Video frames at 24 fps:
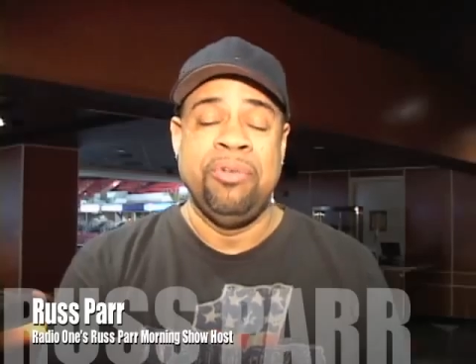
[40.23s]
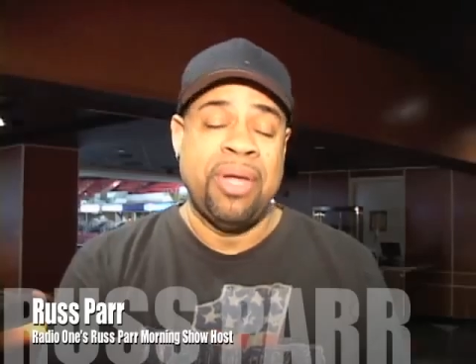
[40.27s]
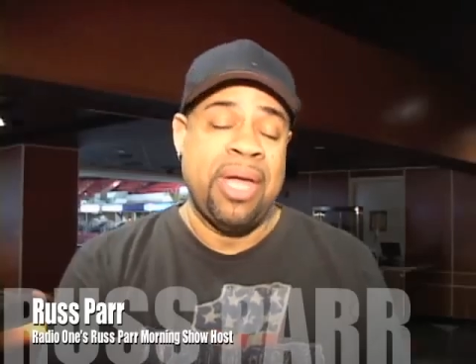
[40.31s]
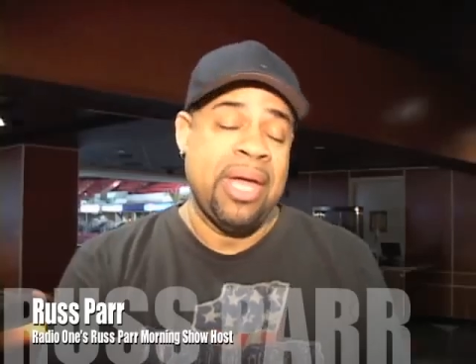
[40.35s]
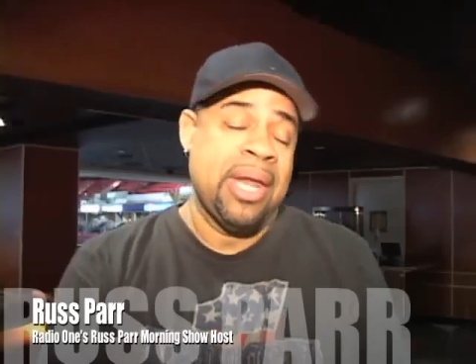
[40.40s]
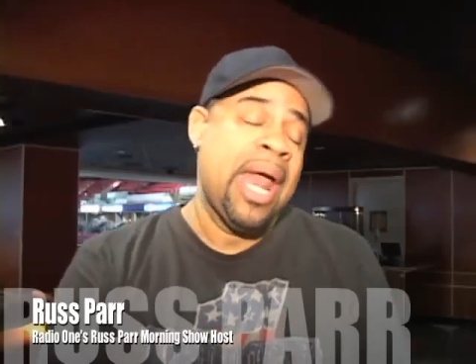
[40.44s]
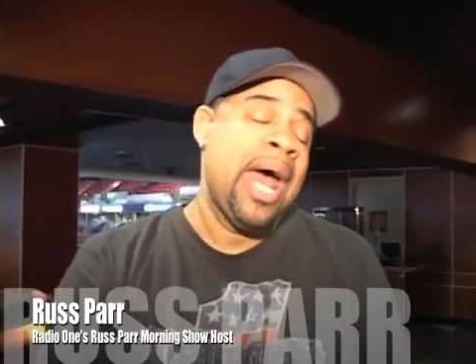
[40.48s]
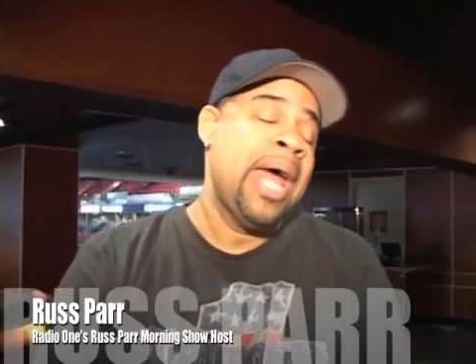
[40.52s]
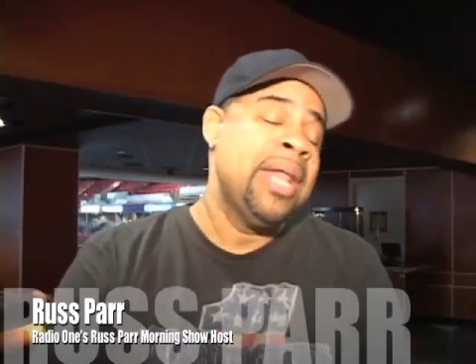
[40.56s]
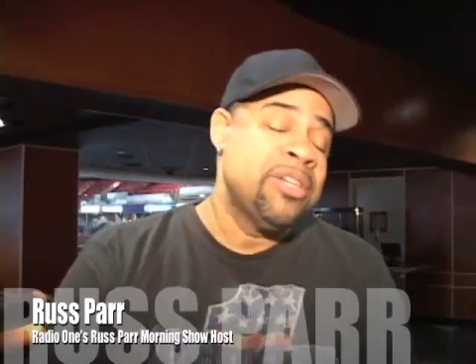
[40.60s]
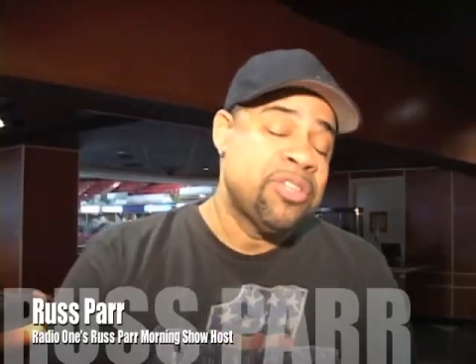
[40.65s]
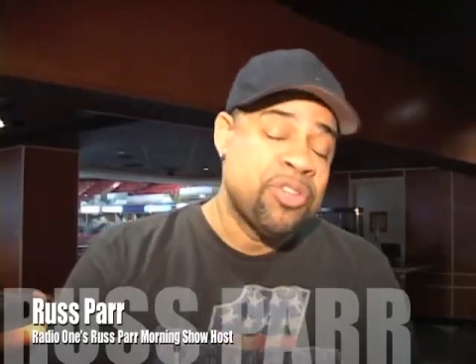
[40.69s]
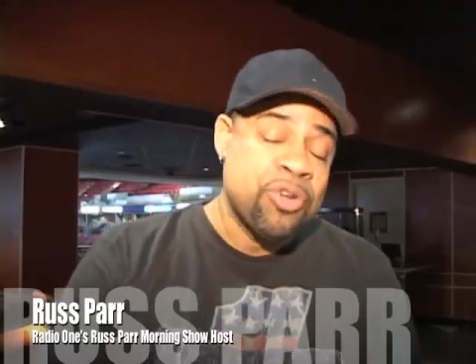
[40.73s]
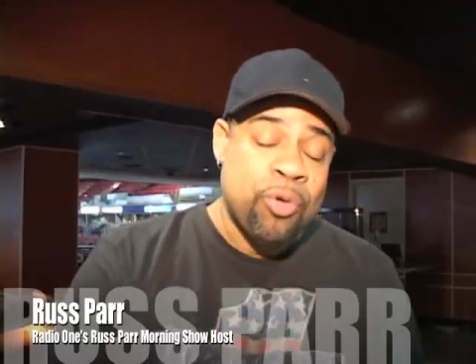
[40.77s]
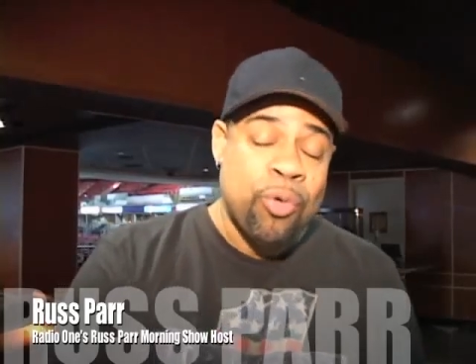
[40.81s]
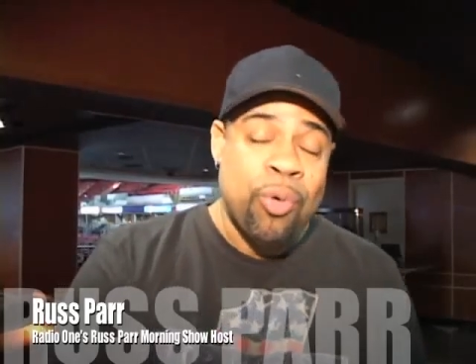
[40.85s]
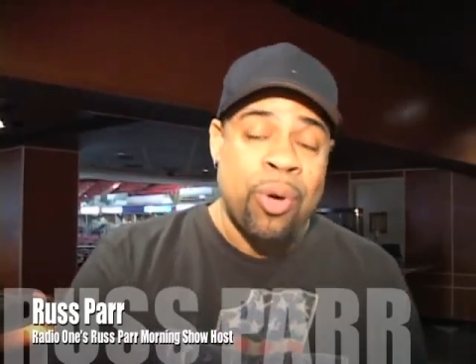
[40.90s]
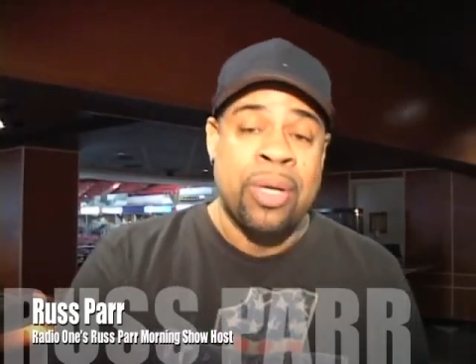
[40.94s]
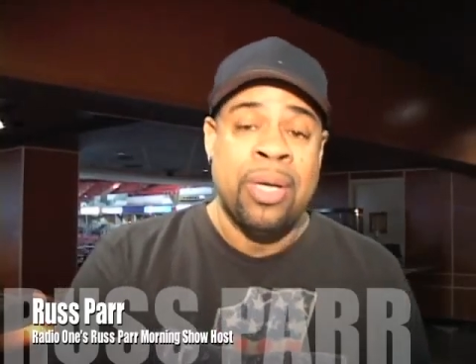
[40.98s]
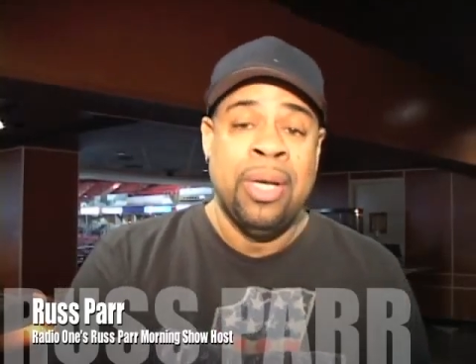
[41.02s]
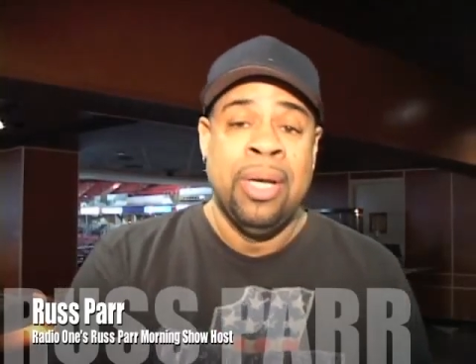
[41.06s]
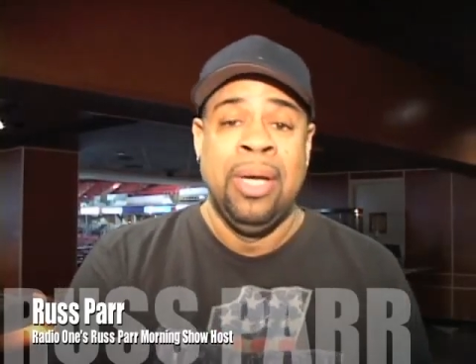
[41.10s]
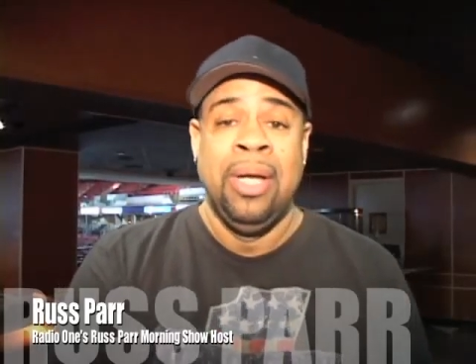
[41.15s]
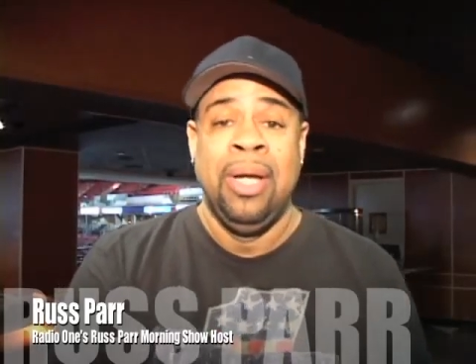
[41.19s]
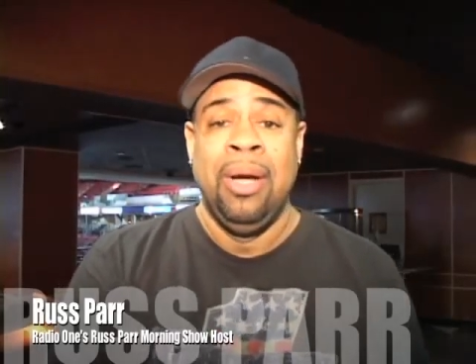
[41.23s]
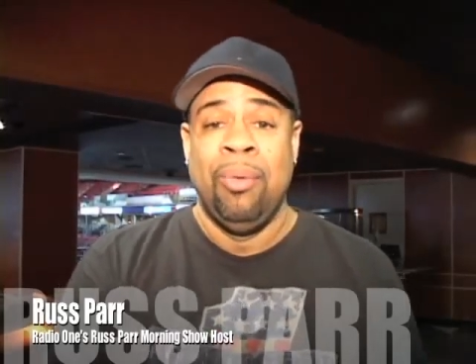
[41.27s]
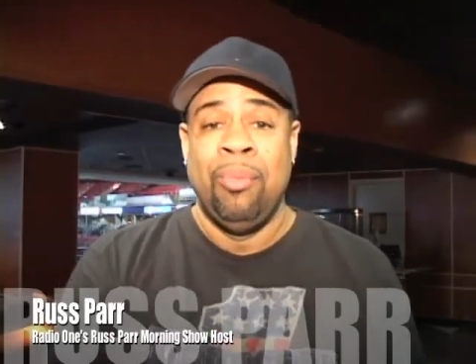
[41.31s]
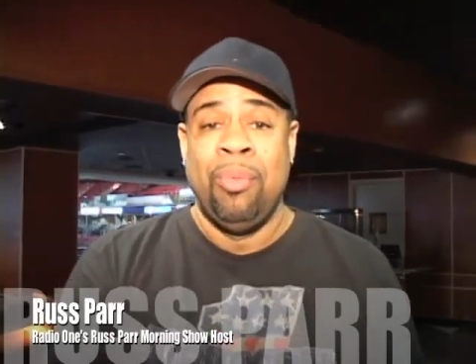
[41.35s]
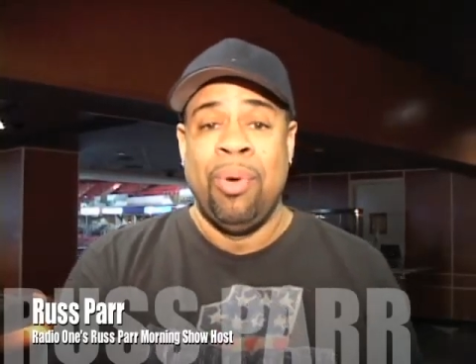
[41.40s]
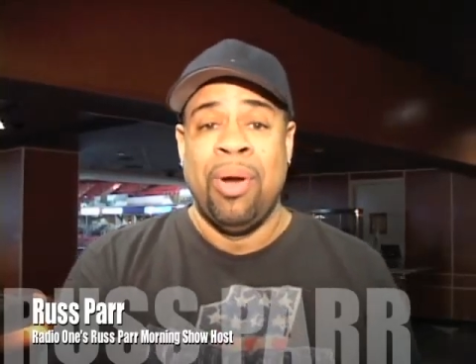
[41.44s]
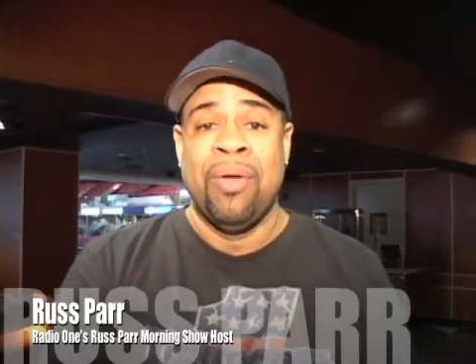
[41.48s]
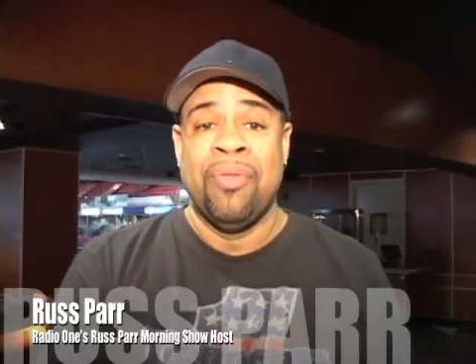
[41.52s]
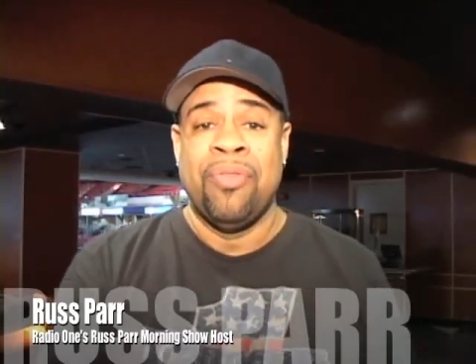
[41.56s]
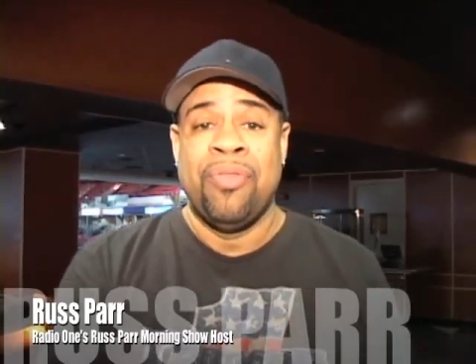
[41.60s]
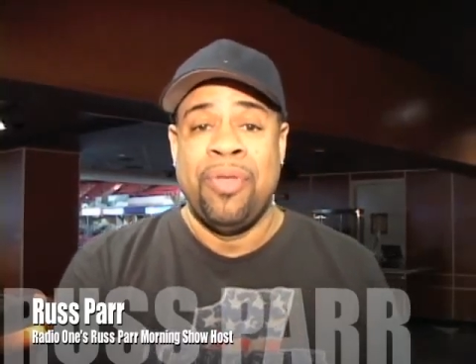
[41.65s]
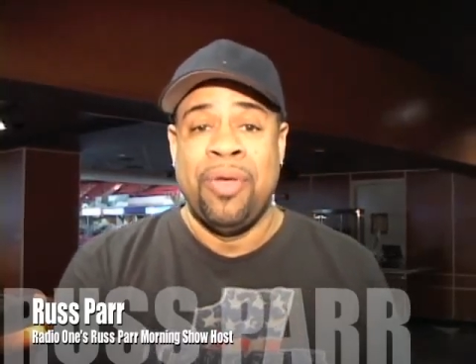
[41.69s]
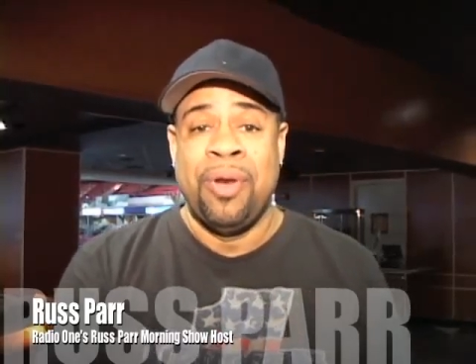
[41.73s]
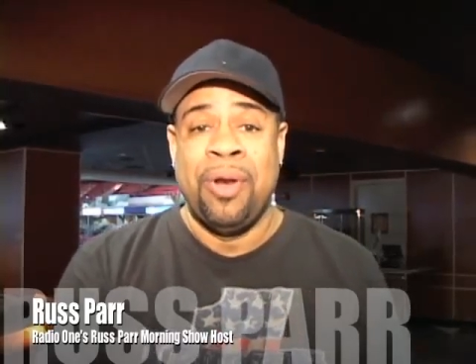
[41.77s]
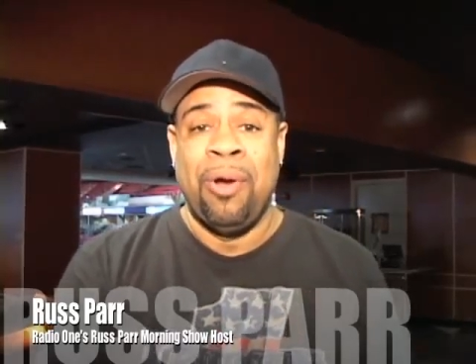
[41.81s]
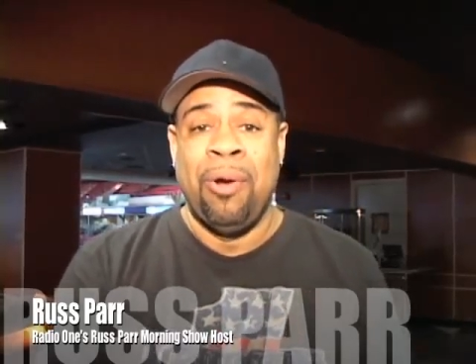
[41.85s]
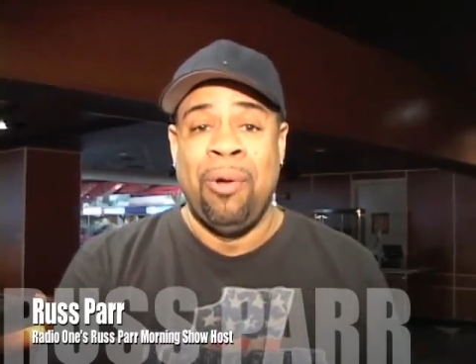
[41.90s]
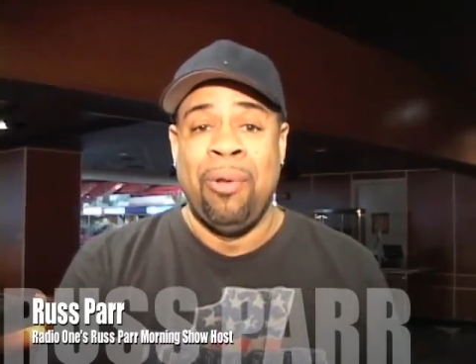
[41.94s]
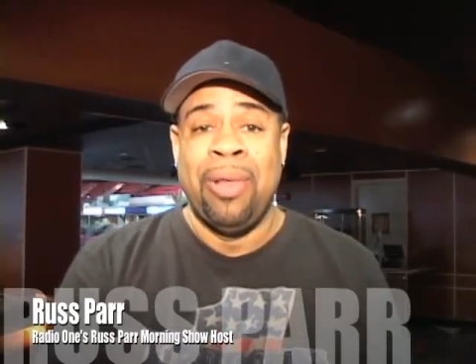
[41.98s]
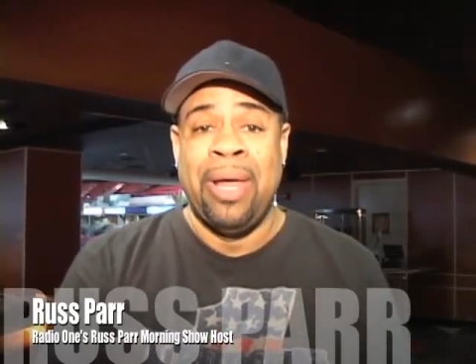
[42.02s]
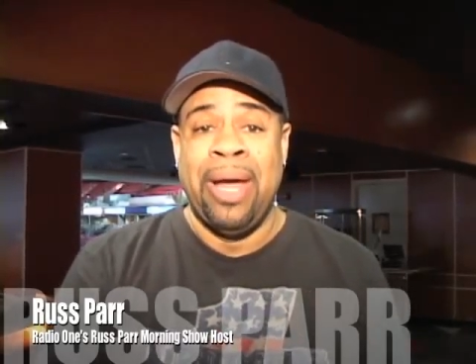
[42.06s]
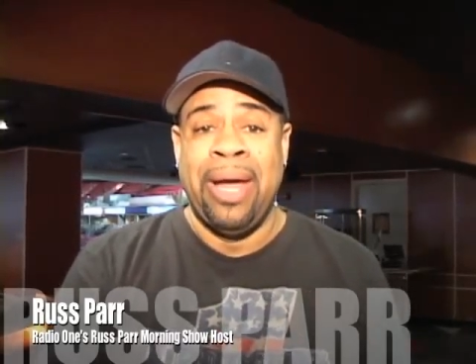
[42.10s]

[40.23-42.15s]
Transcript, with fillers: You cannot do it with, you know,